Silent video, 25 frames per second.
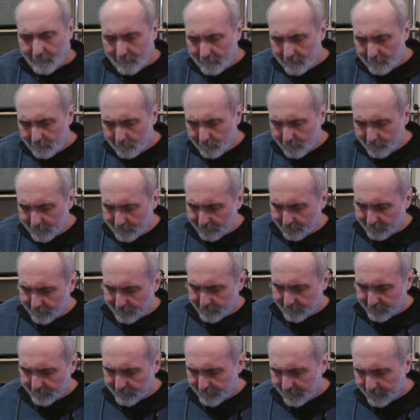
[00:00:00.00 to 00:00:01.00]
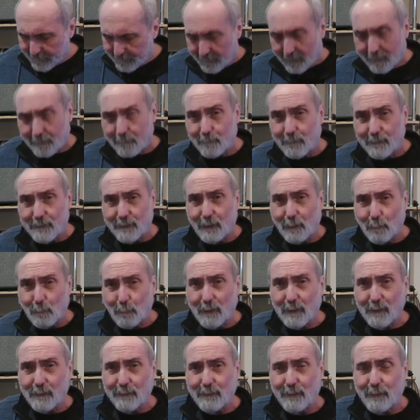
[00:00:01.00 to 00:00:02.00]
when I give this a setup, which I
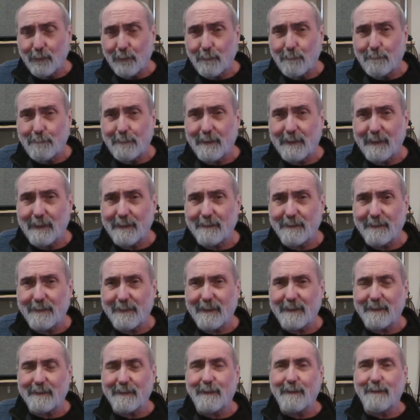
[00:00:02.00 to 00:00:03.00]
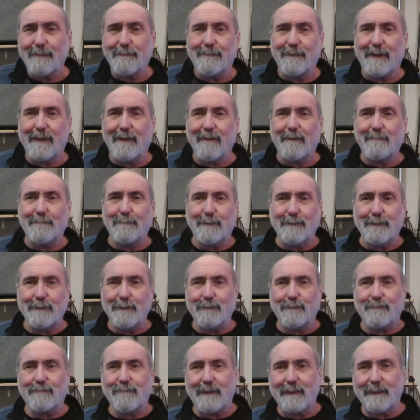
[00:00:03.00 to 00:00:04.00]
will do because I think it's only fair, I put
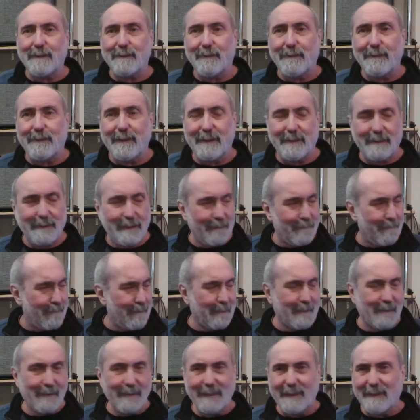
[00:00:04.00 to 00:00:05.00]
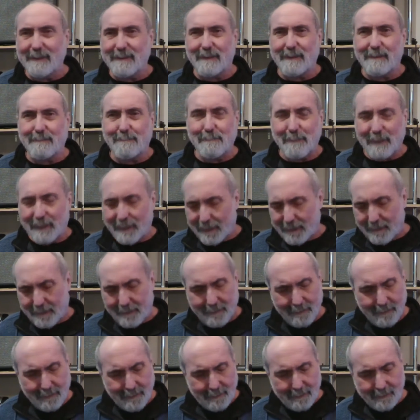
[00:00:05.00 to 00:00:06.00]
new strings on this, give it a clean because it's minging,
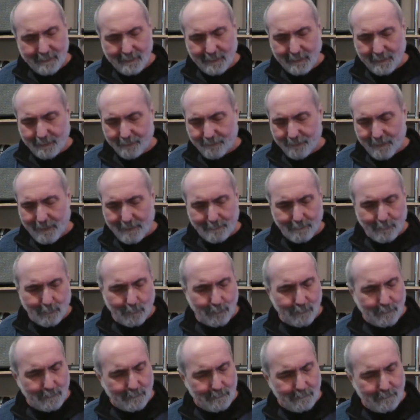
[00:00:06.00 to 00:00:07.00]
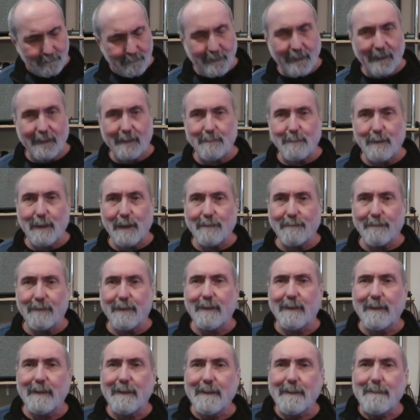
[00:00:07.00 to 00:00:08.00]
clean the fretboard, check them
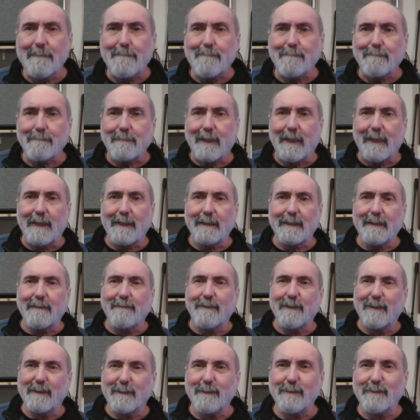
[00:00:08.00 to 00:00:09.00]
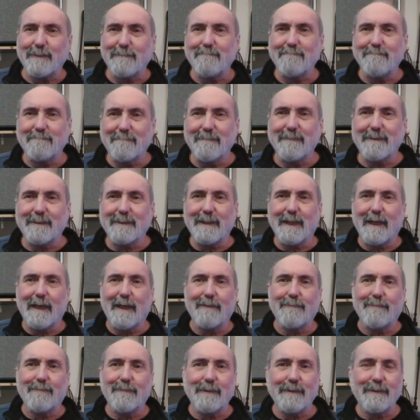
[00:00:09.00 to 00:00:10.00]
over, and give it a good
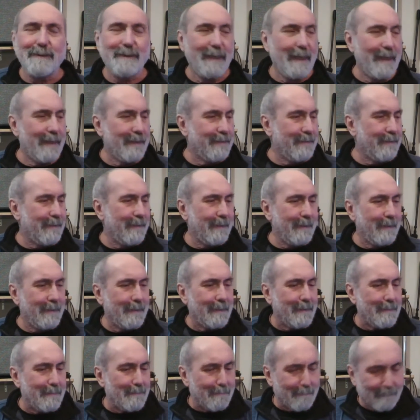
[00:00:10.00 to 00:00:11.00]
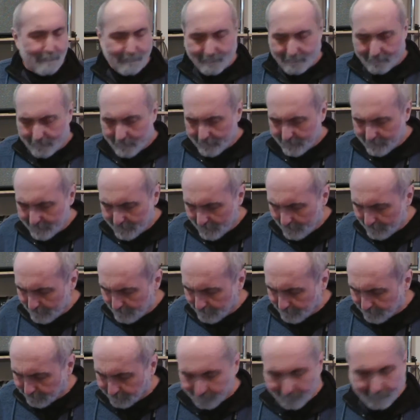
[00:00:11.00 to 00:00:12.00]
start for its test. But
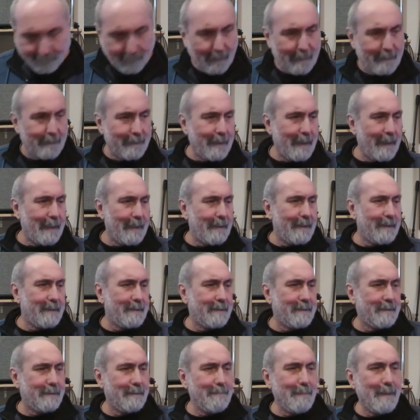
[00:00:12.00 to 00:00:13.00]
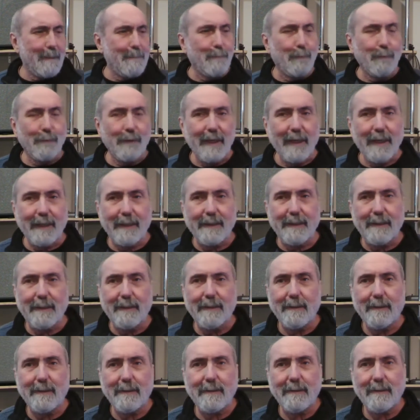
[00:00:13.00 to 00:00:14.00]
yeah, it's a maple neck,
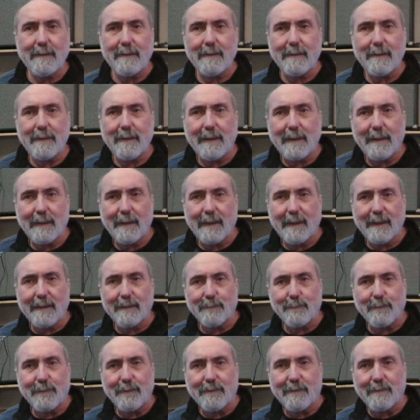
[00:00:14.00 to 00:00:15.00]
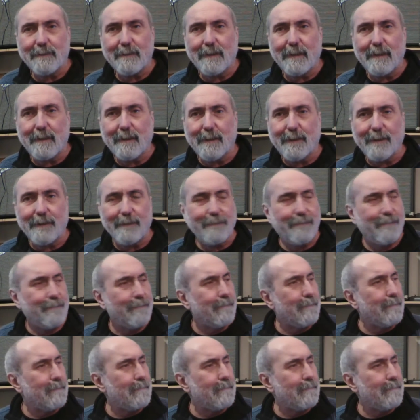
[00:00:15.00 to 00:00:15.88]
as with a lot of